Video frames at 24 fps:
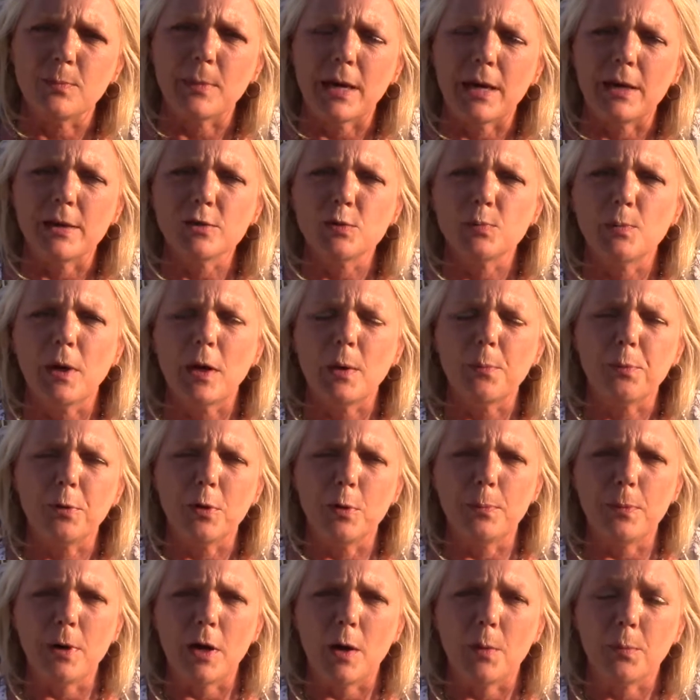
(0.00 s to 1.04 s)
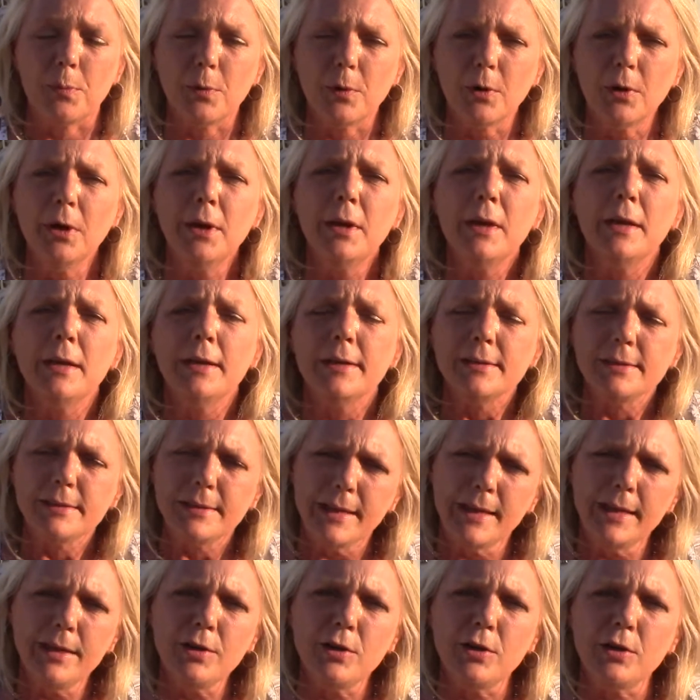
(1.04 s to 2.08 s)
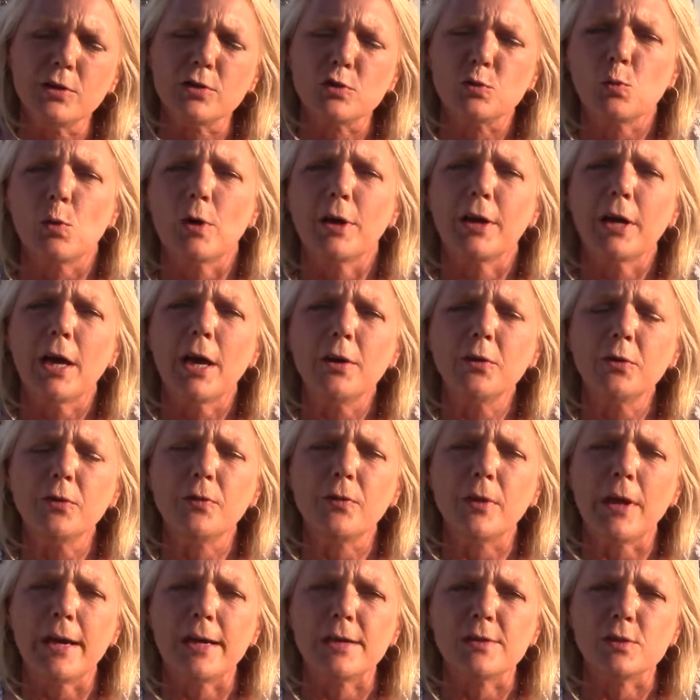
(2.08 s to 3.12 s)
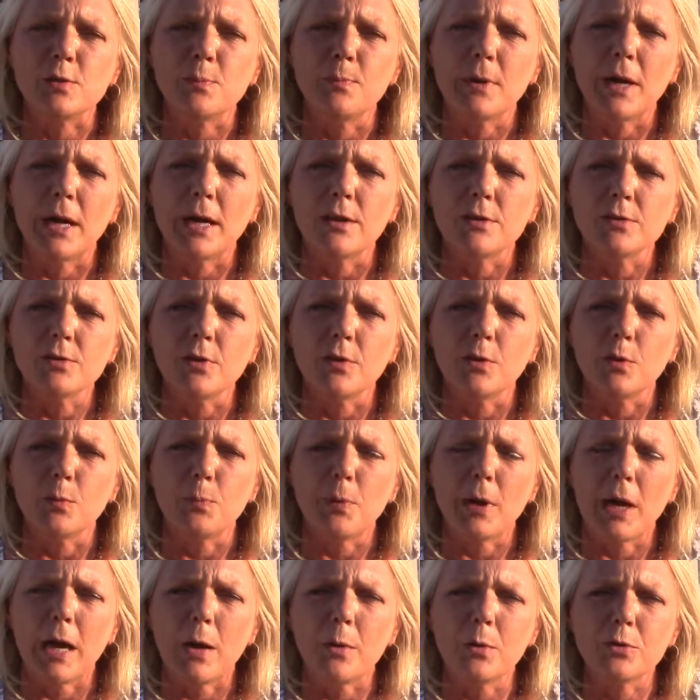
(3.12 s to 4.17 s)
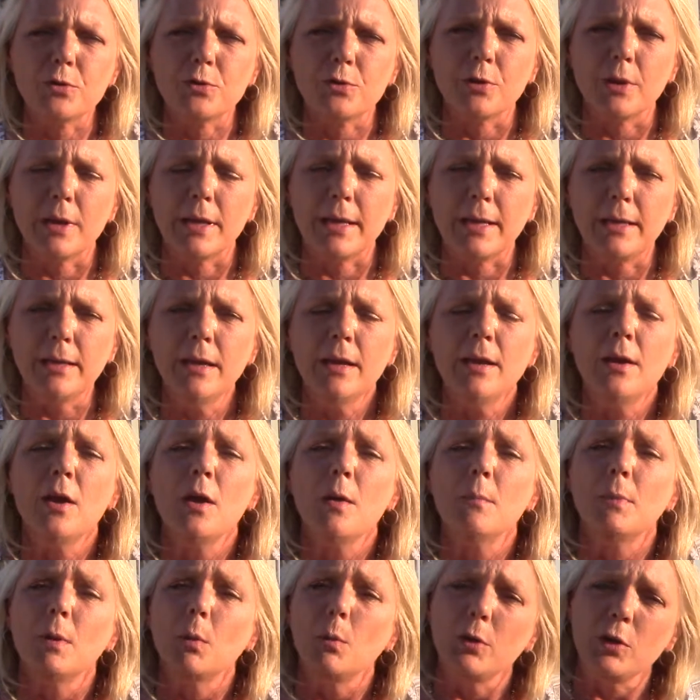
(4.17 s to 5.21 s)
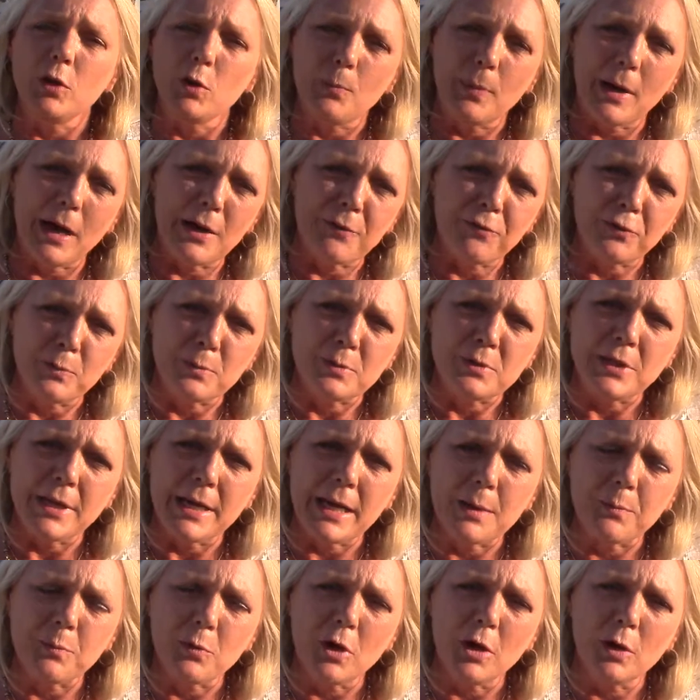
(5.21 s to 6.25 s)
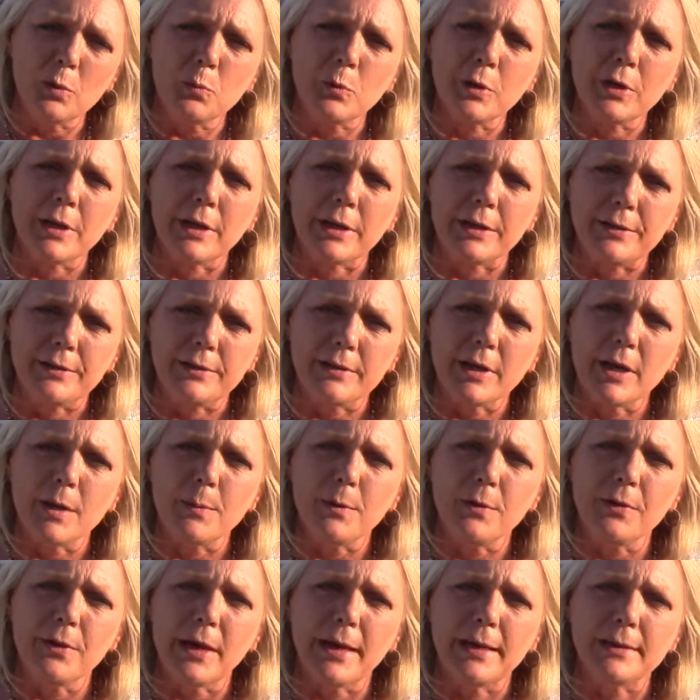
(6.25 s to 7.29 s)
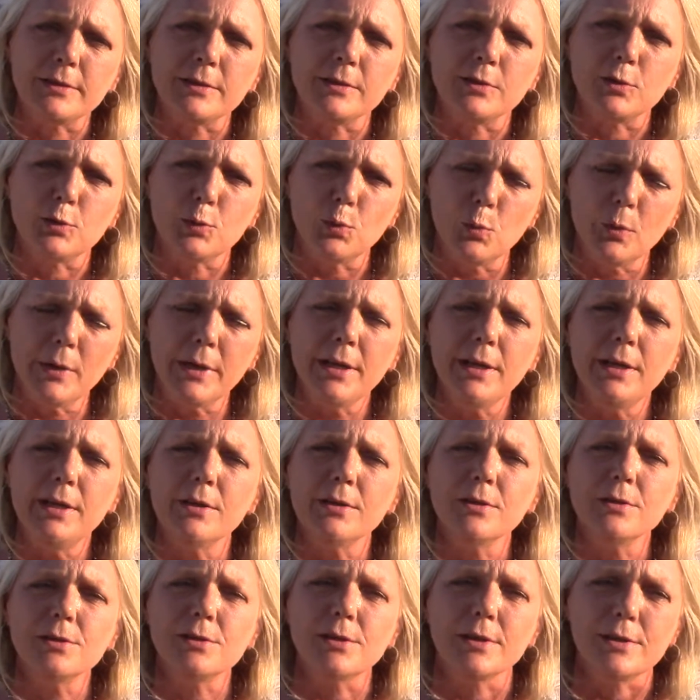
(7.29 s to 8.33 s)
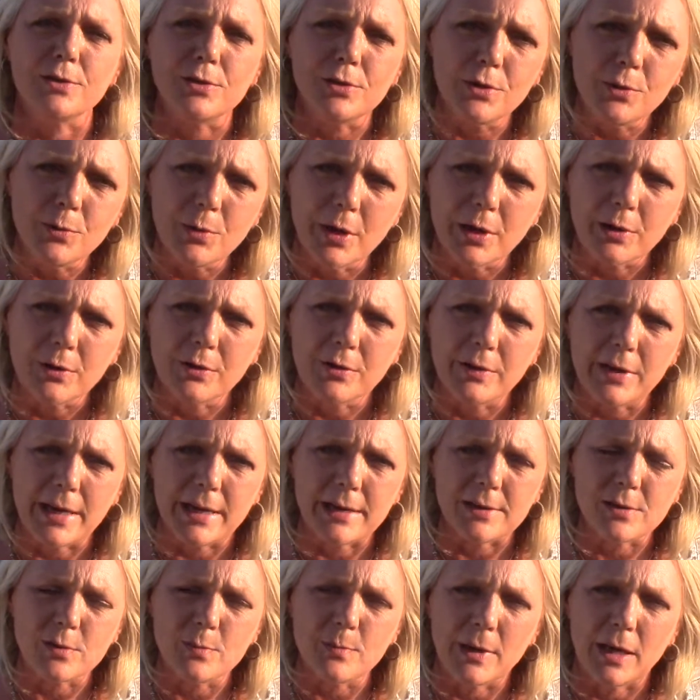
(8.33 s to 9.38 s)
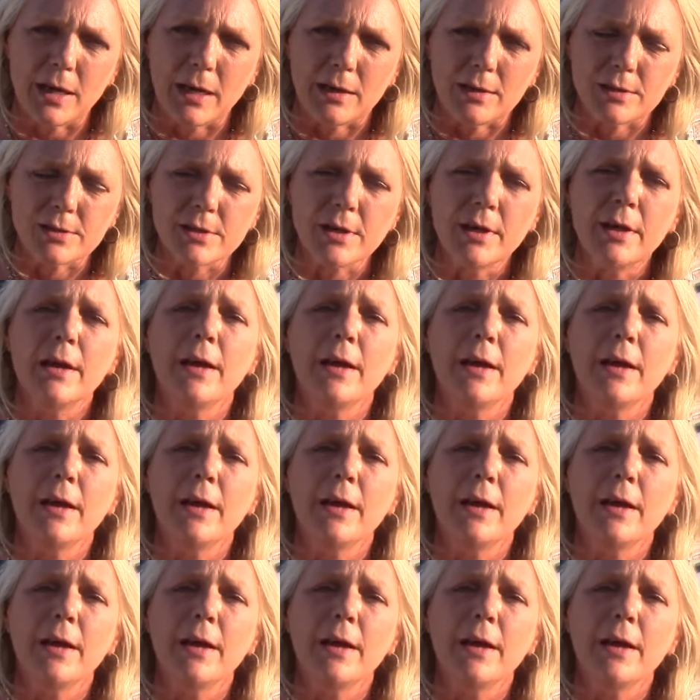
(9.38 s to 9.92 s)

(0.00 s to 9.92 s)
miles bumper to bumper, 10 years 100,000 miles on the powertrain, but when you buy from Tameron, we're going to double that to 20 years and 200,000 miles.